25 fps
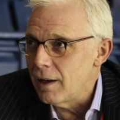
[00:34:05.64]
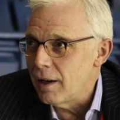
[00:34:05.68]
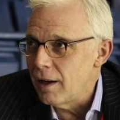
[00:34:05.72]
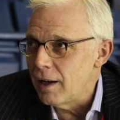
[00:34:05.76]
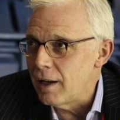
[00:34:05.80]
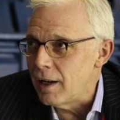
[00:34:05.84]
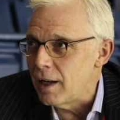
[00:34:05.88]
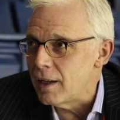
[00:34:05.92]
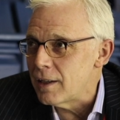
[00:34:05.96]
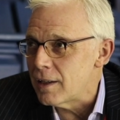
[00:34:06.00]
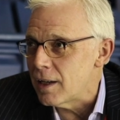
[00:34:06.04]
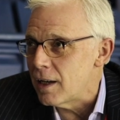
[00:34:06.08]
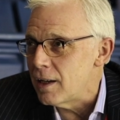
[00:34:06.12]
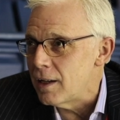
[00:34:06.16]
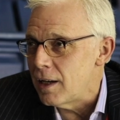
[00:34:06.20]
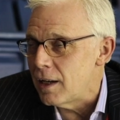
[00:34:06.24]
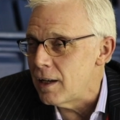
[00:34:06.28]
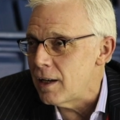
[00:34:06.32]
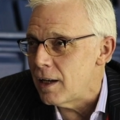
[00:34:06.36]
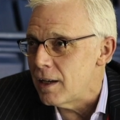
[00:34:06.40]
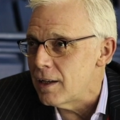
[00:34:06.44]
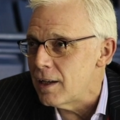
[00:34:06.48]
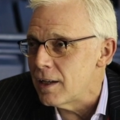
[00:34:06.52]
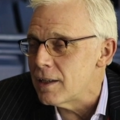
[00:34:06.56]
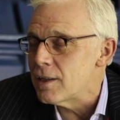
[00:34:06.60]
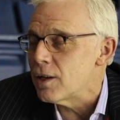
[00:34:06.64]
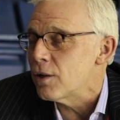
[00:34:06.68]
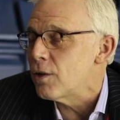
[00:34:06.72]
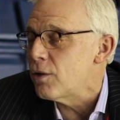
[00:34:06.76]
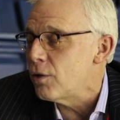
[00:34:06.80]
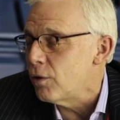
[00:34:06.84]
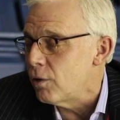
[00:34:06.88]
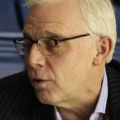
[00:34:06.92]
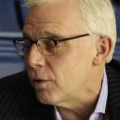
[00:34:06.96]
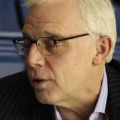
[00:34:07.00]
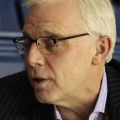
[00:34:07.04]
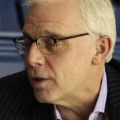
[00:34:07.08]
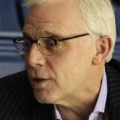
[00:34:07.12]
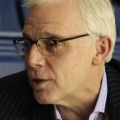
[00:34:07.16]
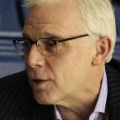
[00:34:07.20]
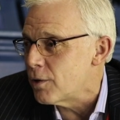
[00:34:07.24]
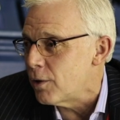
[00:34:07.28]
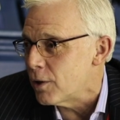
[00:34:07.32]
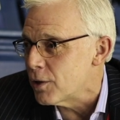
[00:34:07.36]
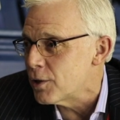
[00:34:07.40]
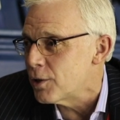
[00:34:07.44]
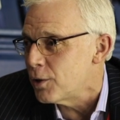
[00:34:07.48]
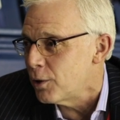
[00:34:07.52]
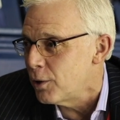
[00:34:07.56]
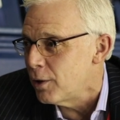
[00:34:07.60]
It is a thought that's
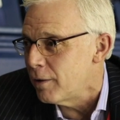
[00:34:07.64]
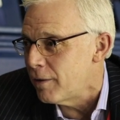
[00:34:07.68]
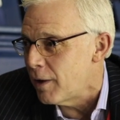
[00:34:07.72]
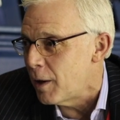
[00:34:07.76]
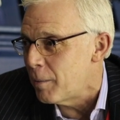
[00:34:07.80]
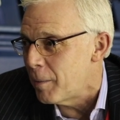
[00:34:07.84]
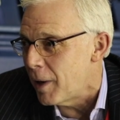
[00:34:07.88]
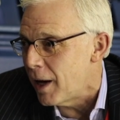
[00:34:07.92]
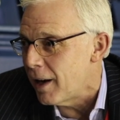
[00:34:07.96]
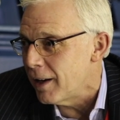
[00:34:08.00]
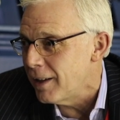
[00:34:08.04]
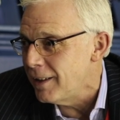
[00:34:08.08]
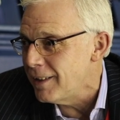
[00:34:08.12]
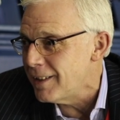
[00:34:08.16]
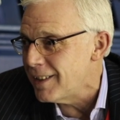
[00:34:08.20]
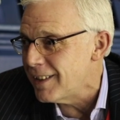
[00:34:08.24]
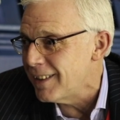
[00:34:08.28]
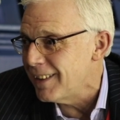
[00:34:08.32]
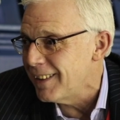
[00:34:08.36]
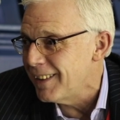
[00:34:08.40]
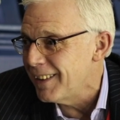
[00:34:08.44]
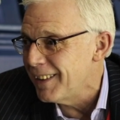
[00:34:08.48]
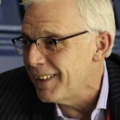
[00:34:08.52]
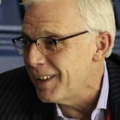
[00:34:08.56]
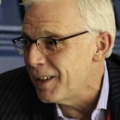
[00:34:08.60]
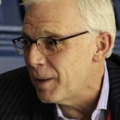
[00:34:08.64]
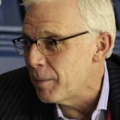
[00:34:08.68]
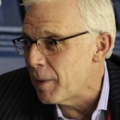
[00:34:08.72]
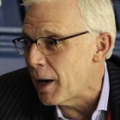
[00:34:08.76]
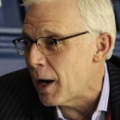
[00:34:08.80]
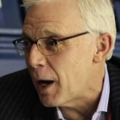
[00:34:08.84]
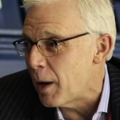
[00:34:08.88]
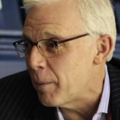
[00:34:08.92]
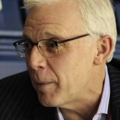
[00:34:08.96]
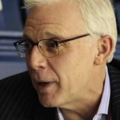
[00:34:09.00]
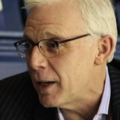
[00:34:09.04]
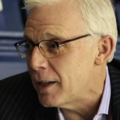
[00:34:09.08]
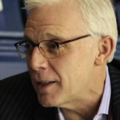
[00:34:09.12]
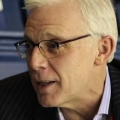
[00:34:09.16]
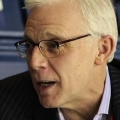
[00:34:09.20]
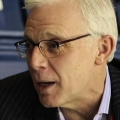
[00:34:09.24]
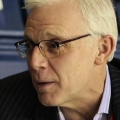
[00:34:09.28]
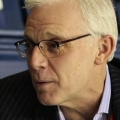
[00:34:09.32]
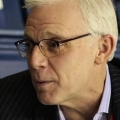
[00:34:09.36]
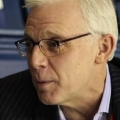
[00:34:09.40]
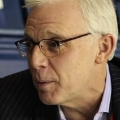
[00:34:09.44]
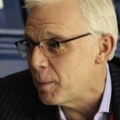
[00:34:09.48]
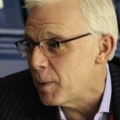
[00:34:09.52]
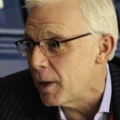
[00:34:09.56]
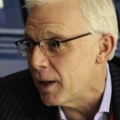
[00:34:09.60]
crossed all of our minds about how many
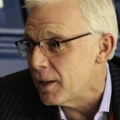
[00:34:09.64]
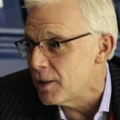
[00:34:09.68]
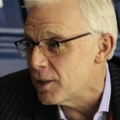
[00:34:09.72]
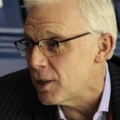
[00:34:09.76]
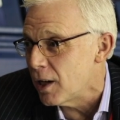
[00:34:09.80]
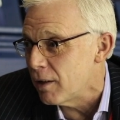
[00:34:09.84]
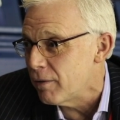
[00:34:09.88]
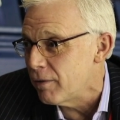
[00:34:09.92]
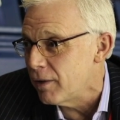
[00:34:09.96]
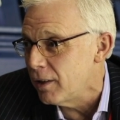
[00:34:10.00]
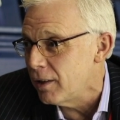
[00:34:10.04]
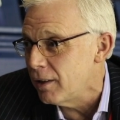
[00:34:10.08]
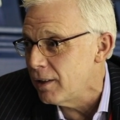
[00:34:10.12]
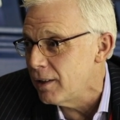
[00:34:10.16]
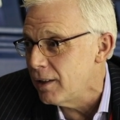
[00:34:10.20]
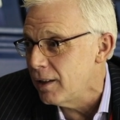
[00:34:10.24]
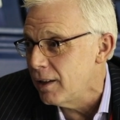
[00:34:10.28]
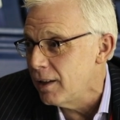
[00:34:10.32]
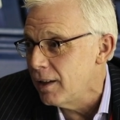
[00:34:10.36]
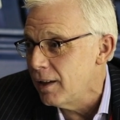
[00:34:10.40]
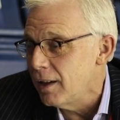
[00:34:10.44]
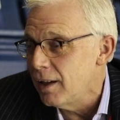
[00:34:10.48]
times we play Sheffield.